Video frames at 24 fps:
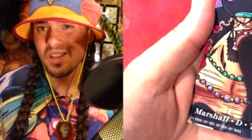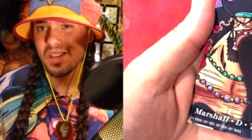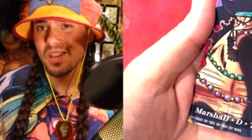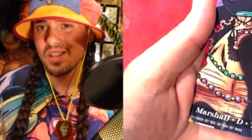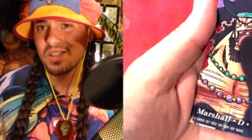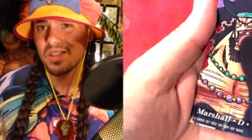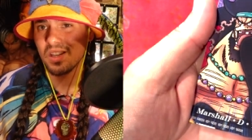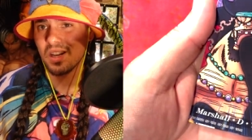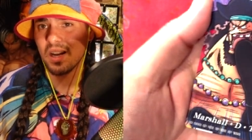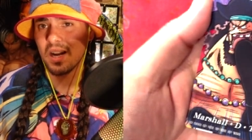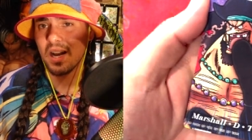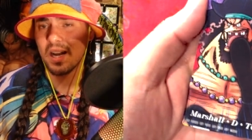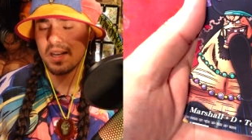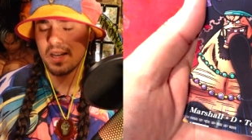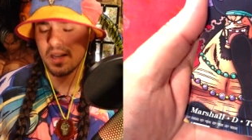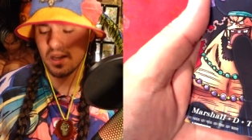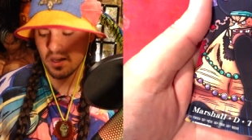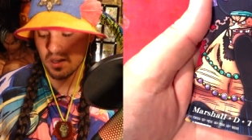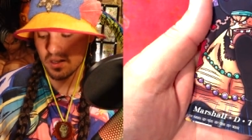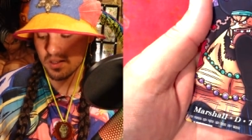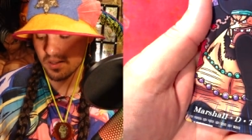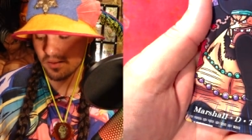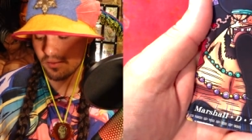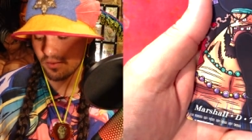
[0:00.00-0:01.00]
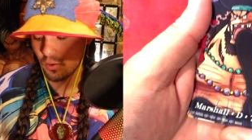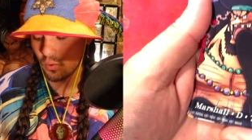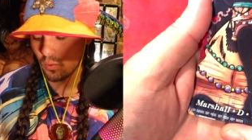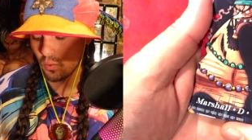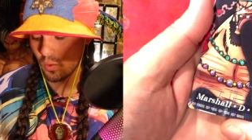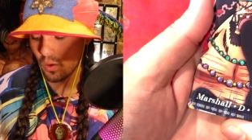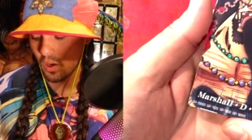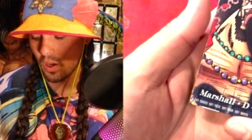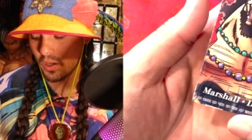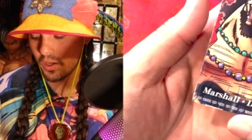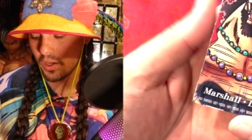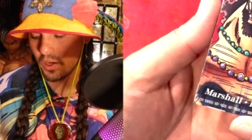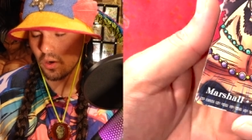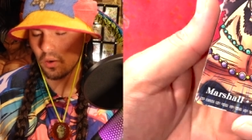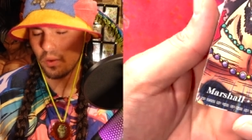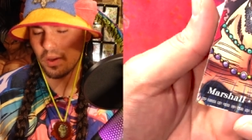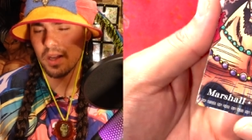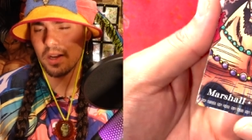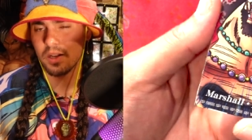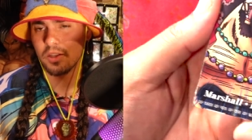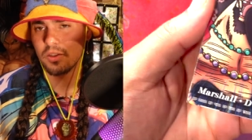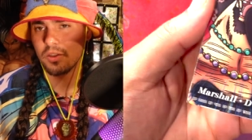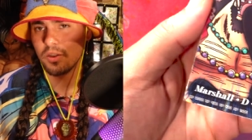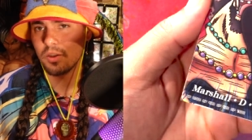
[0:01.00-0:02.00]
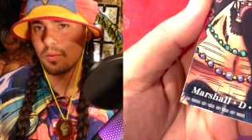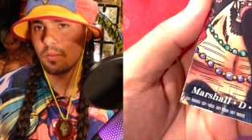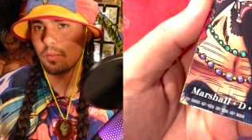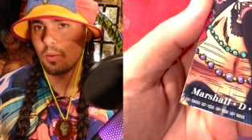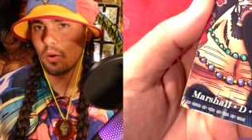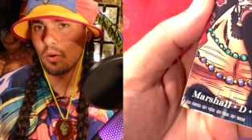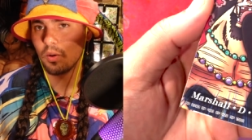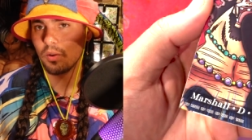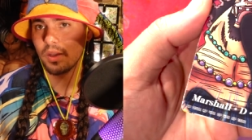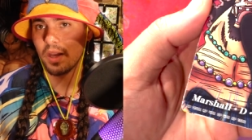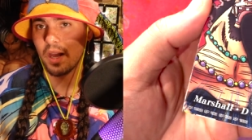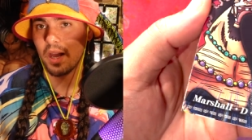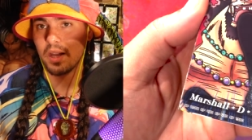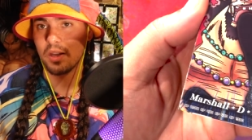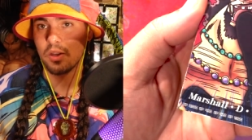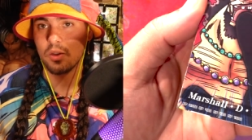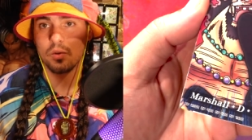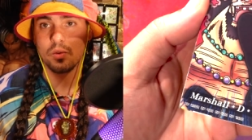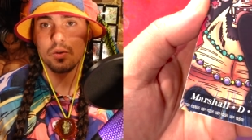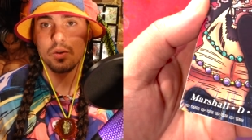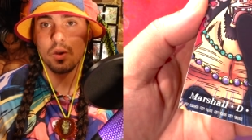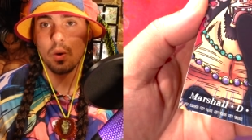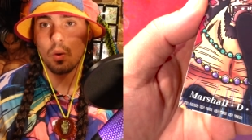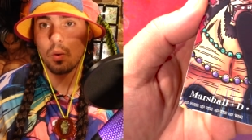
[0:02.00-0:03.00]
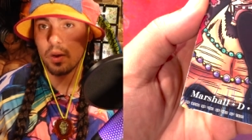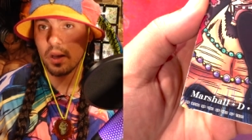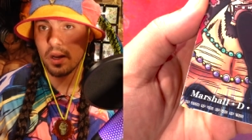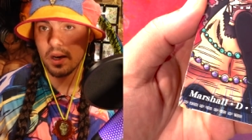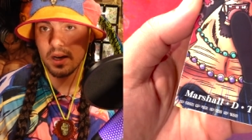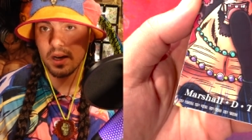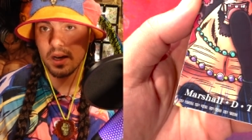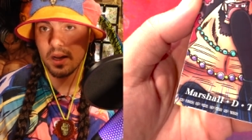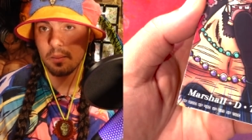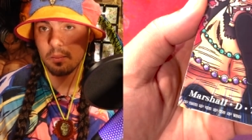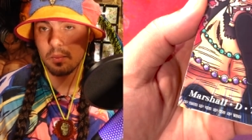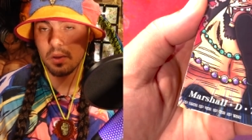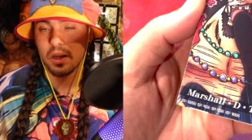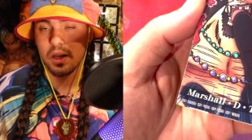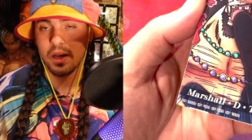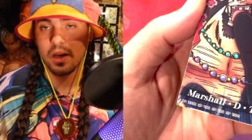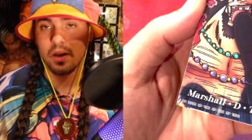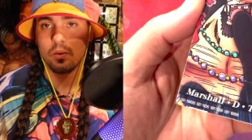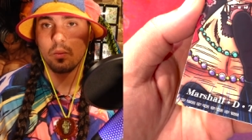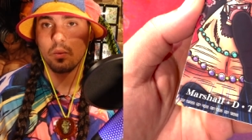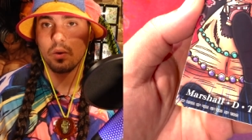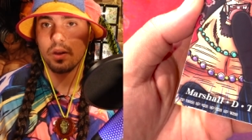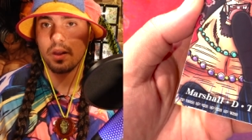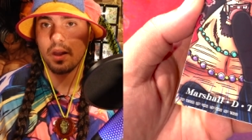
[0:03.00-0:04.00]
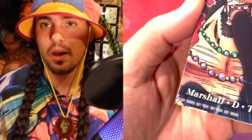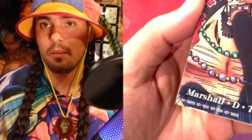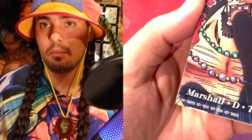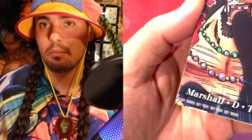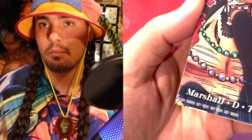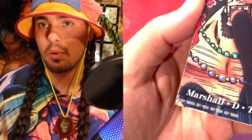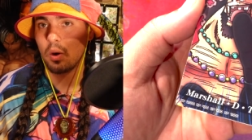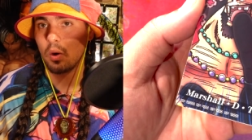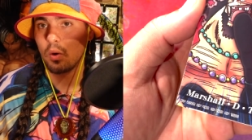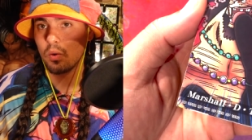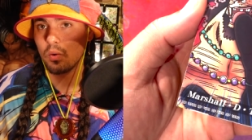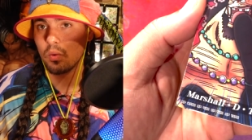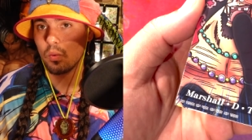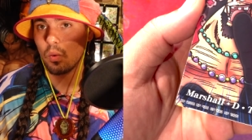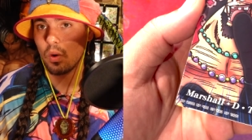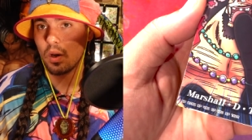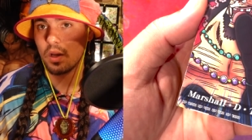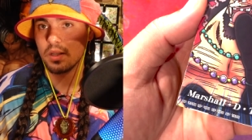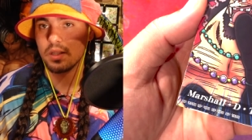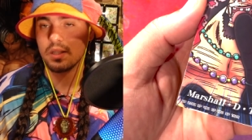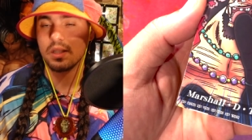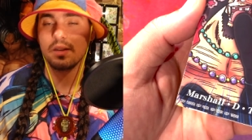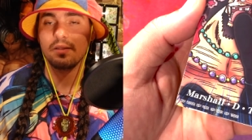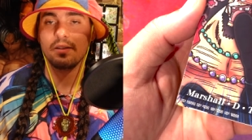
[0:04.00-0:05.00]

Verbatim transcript: It's a good idea, because if you, you know, get a tooth pulled and you don't get an implant where that bone was,